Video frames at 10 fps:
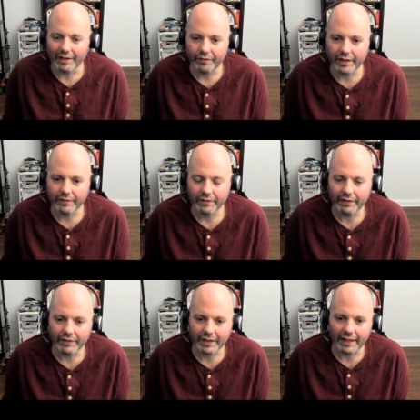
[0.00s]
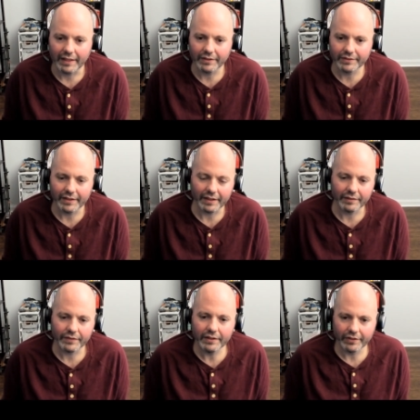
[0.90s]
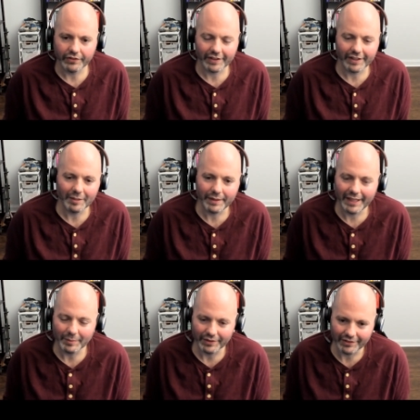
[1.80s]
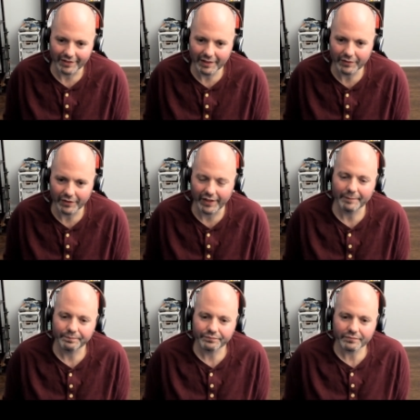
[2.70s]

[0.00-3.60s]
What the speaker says: then the cloud vendors are going to be able to deliver that